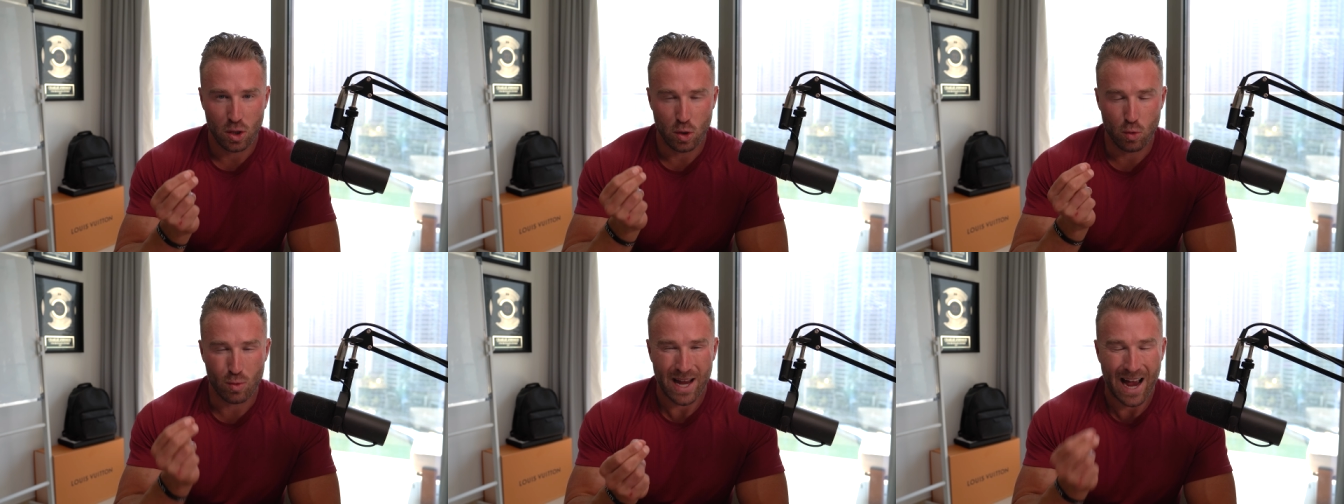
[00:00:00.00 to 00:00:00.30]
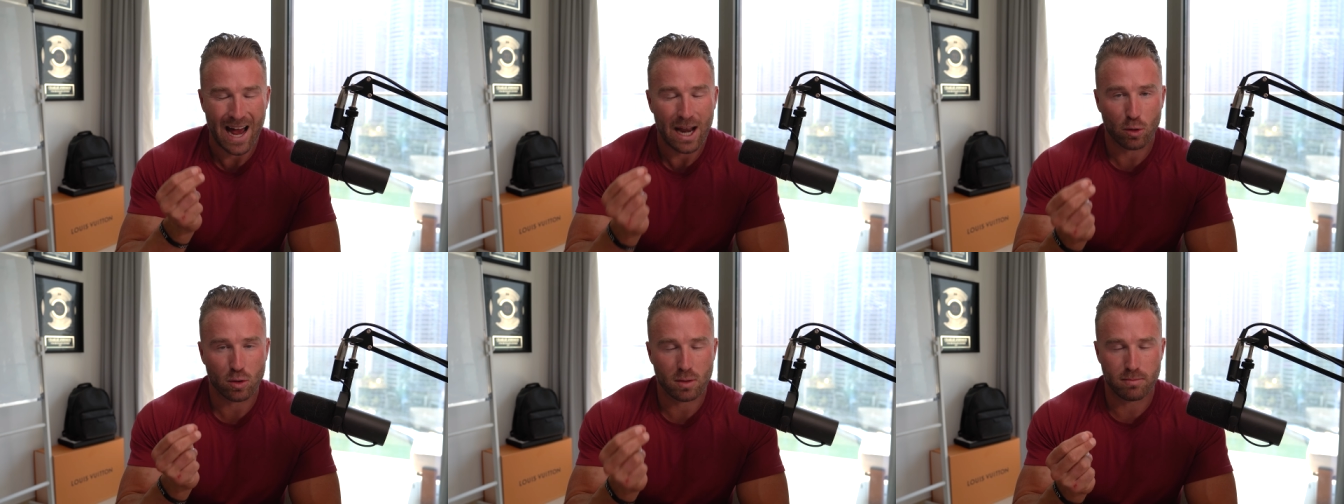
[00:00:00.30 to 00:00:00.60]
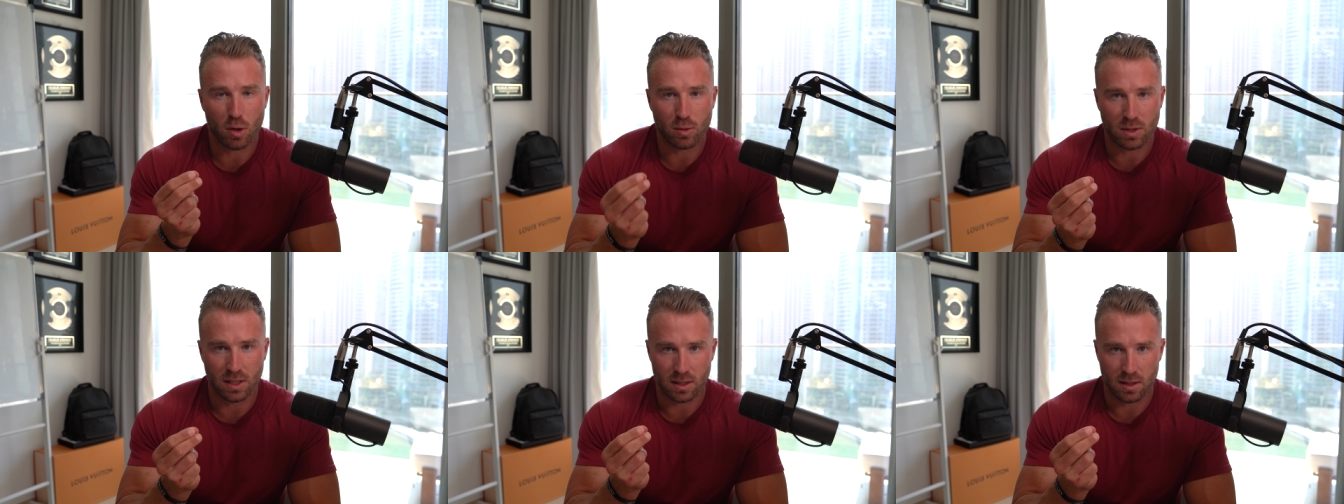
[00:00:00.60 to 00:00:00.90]
you cannot
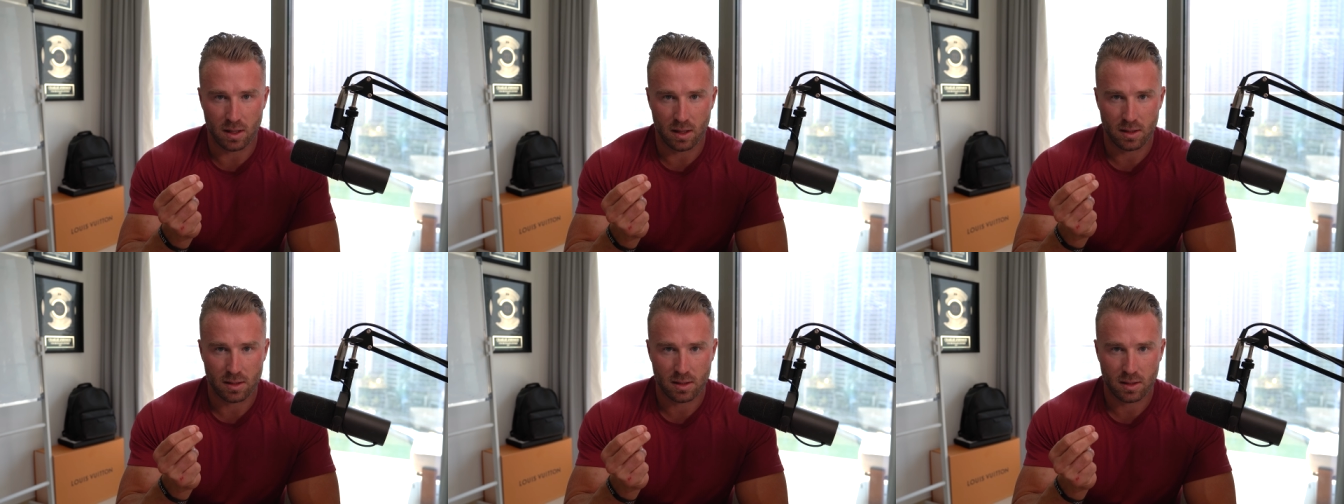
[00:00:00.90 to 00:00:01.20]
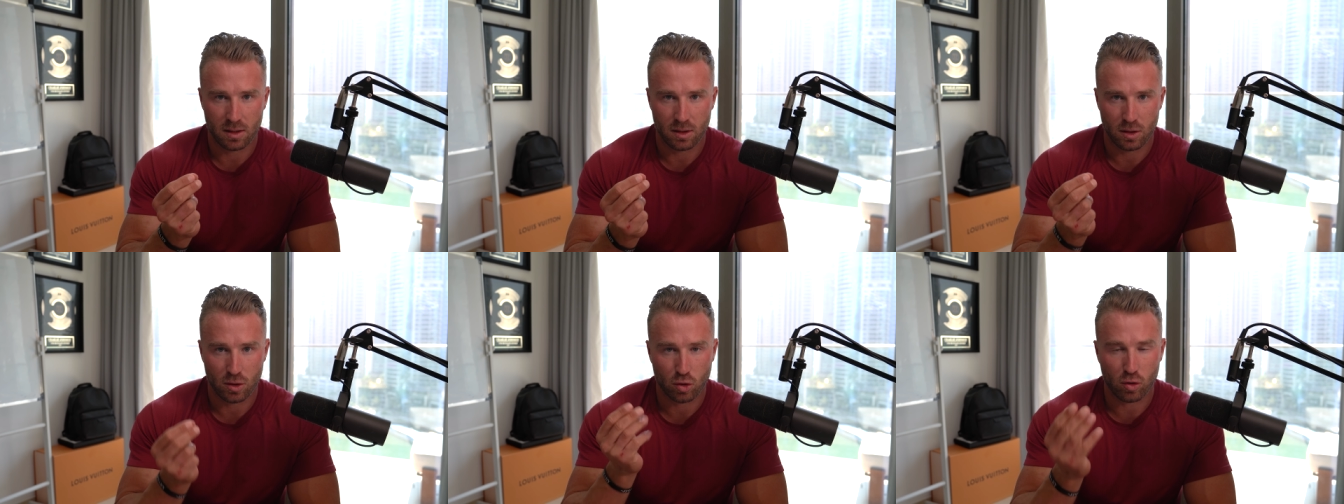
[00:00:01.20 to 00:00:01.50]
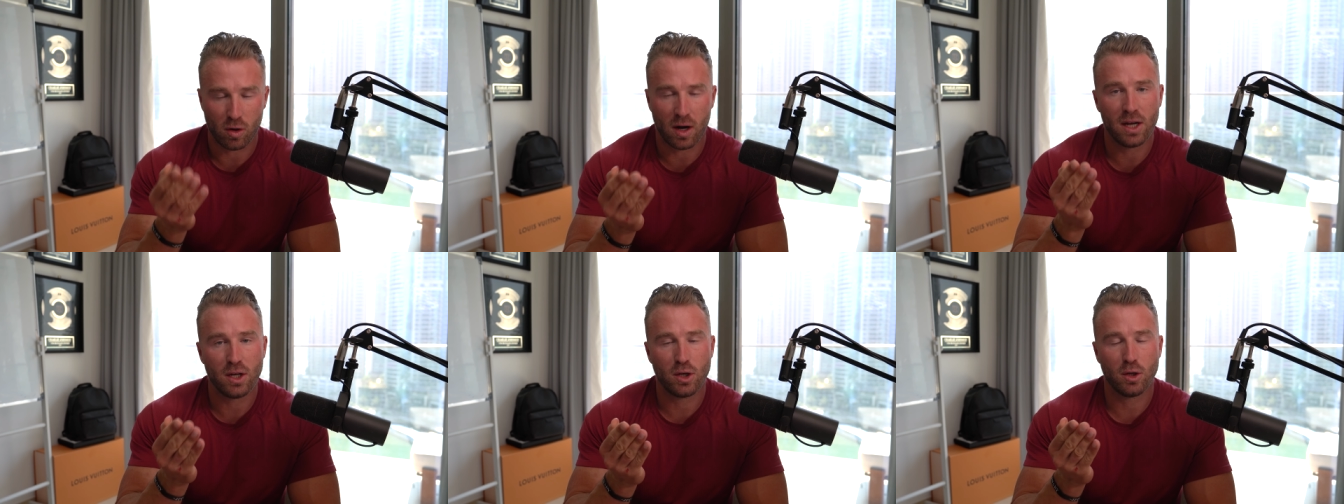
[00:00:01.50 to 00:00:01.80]
multitask.
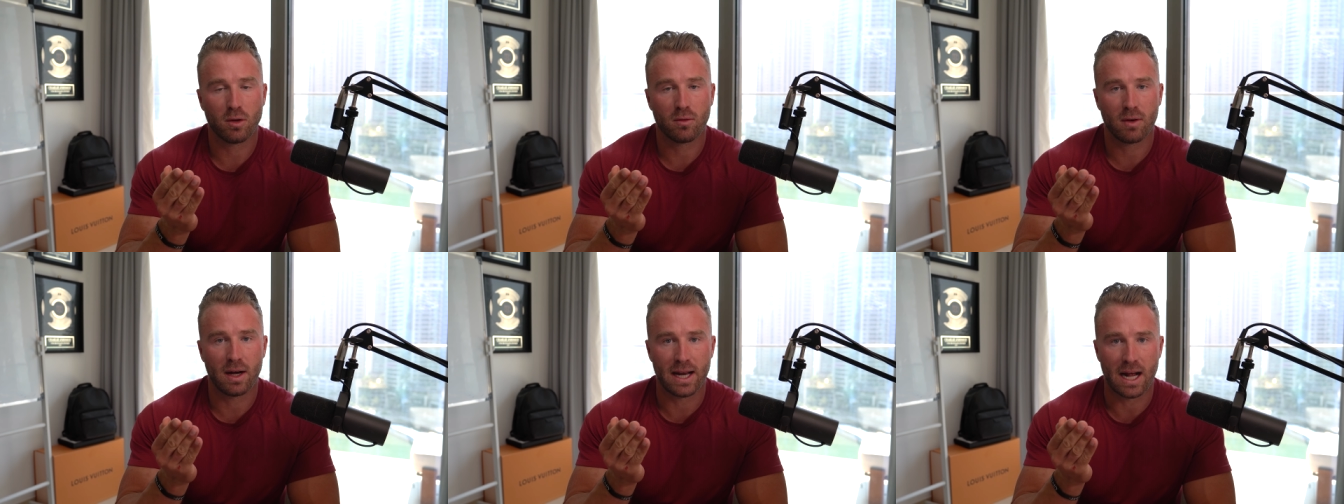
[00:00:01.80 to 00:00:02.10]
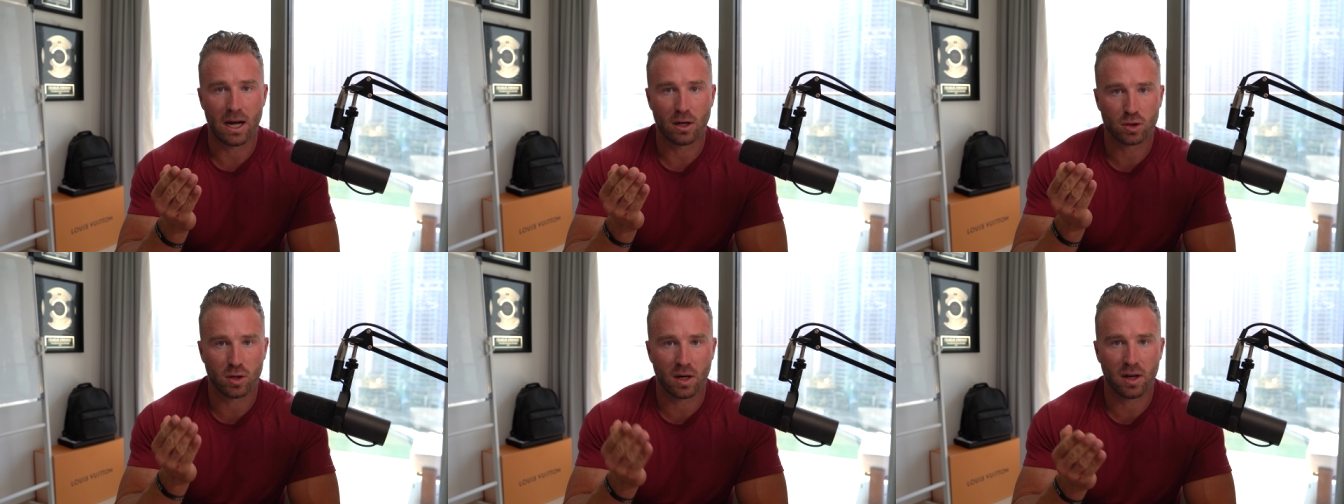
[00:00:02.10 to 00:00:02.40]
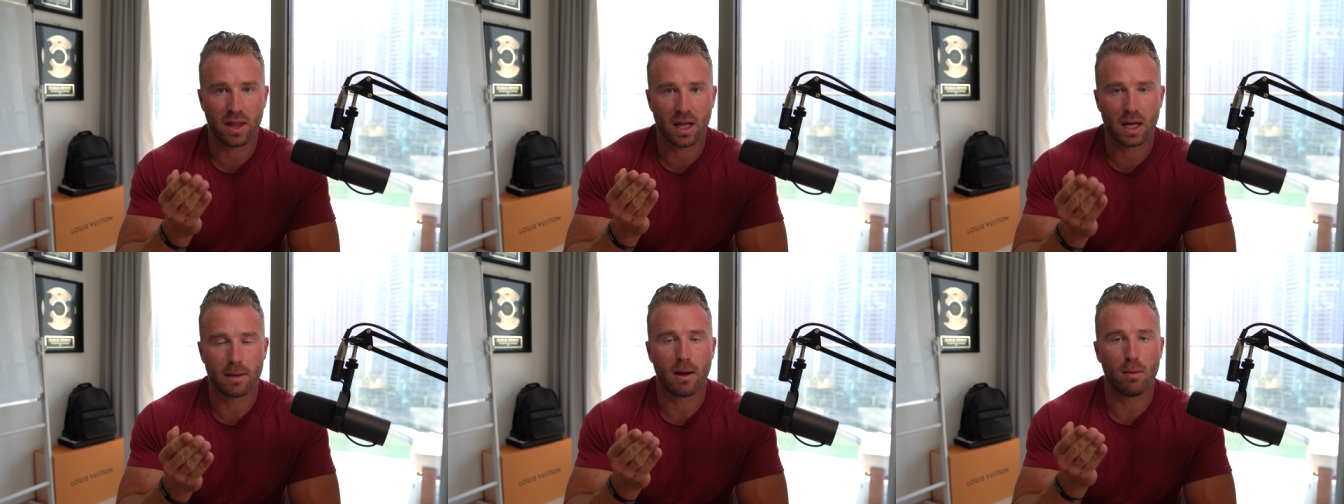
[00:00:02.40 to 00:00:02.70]
Try and do it right now. Try
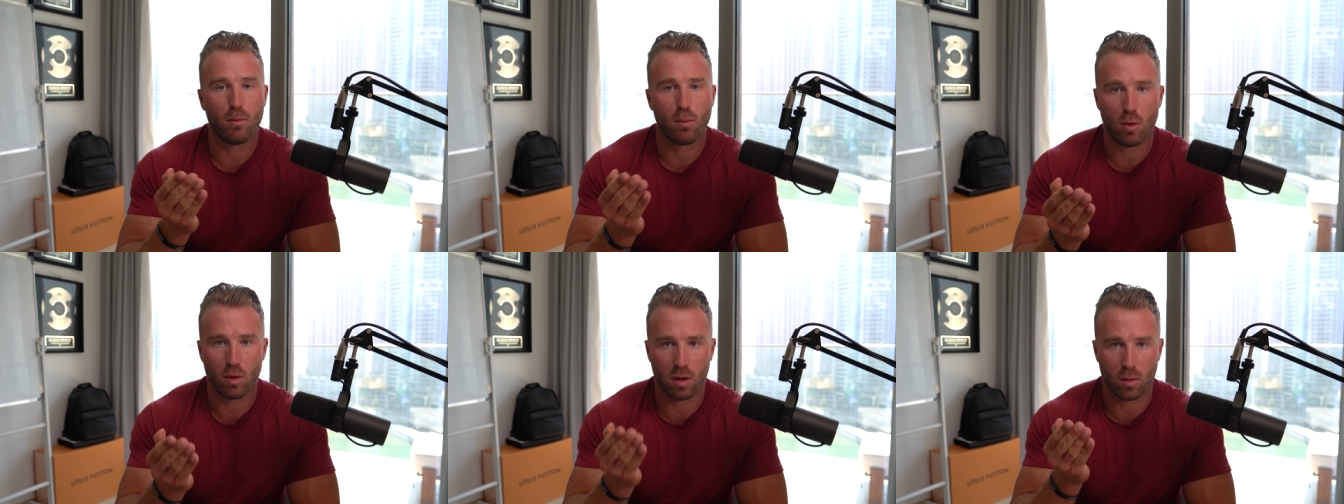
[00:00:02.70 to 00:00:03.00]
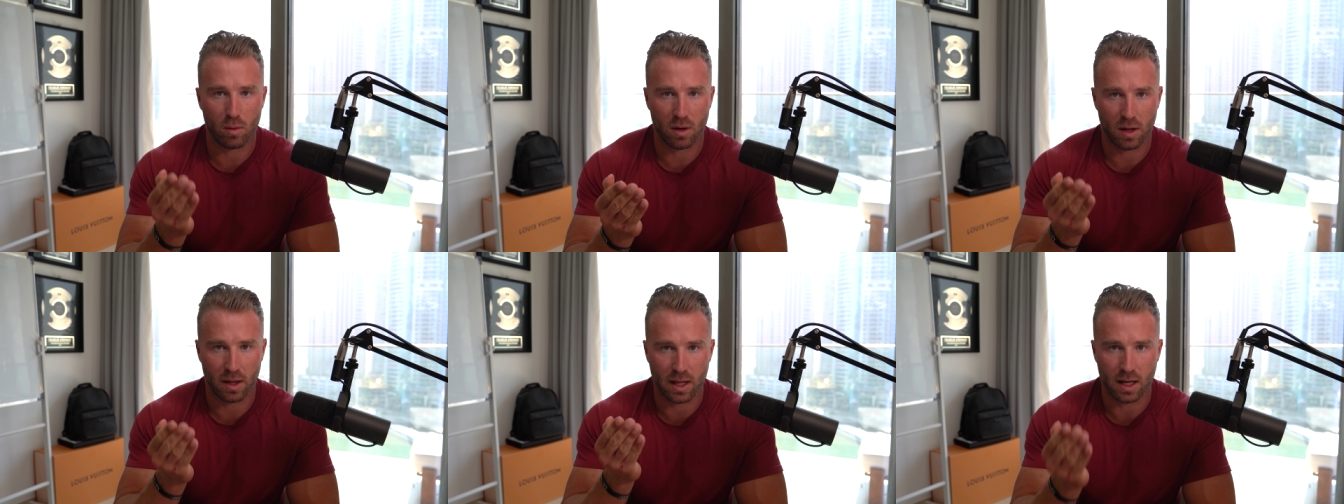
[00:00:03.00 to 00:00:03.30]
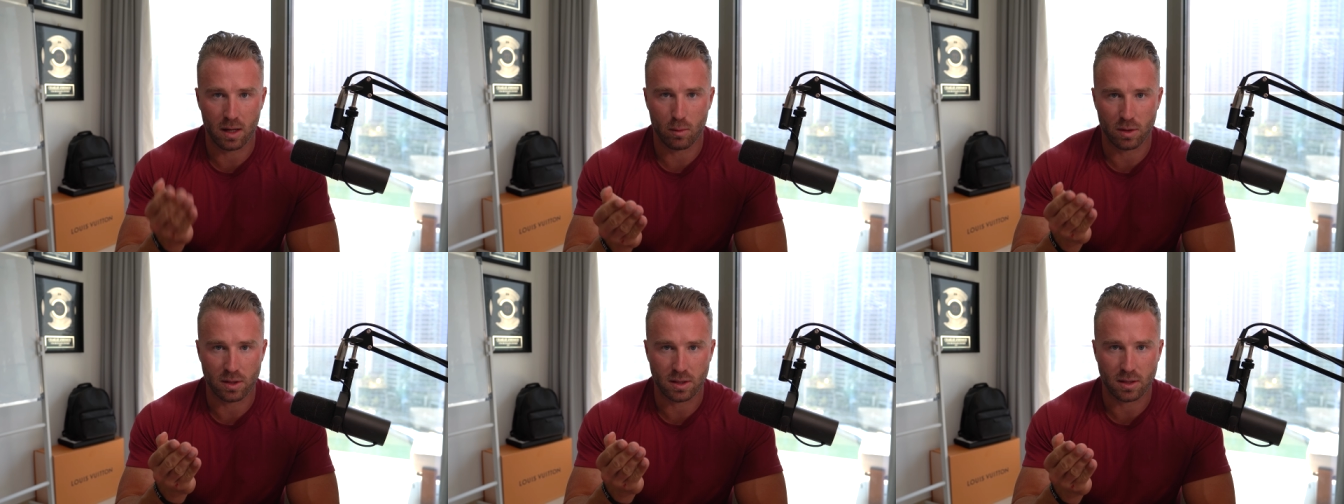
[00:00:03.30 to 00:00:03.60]
and think about more than one
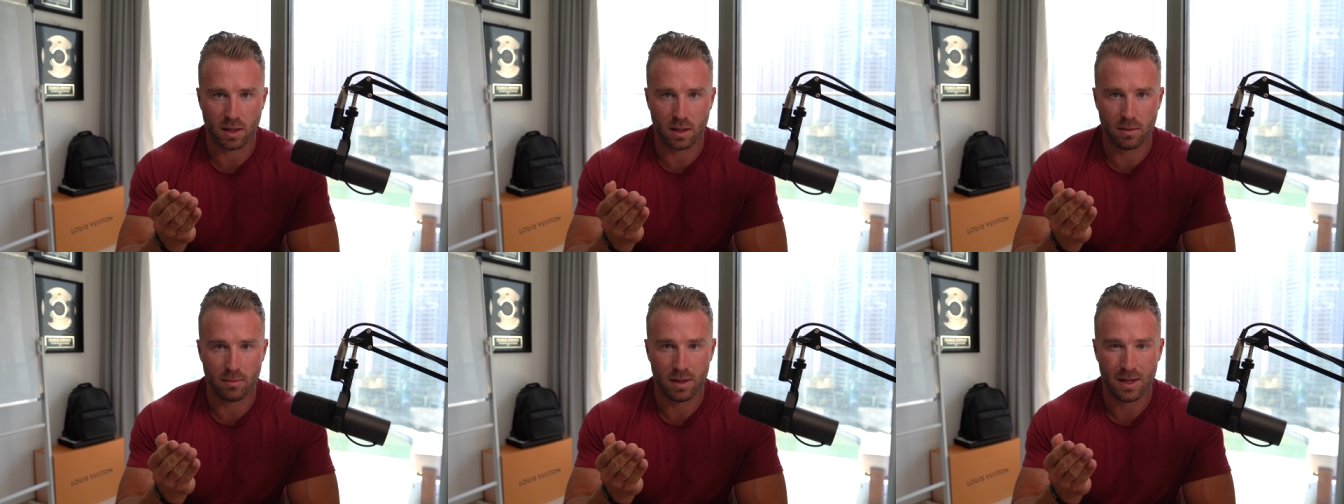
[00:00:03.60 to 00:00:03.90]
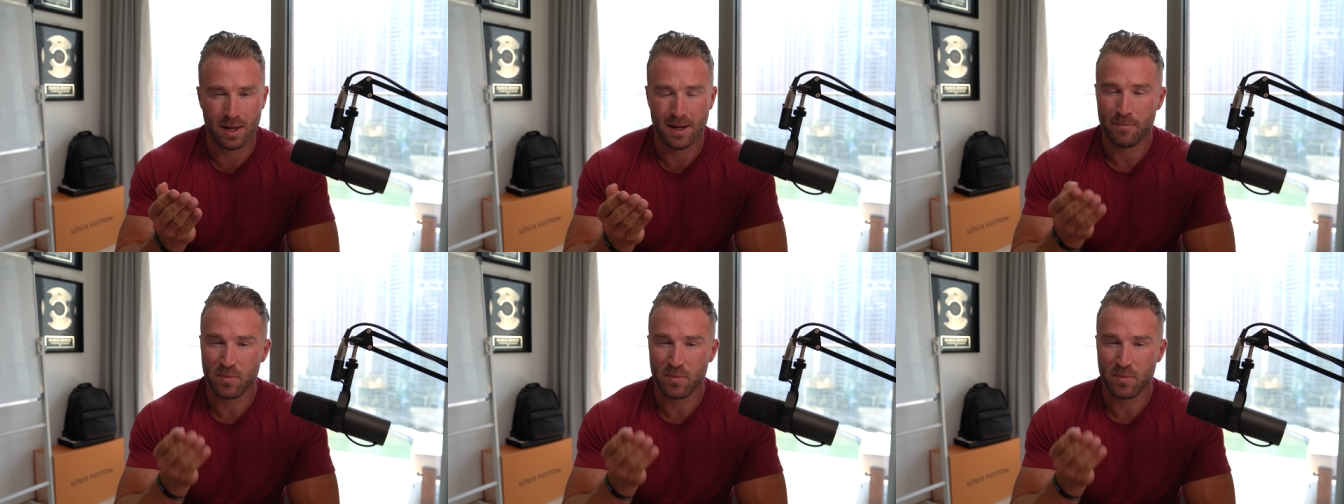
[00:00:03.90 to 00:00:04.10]
thing at one time.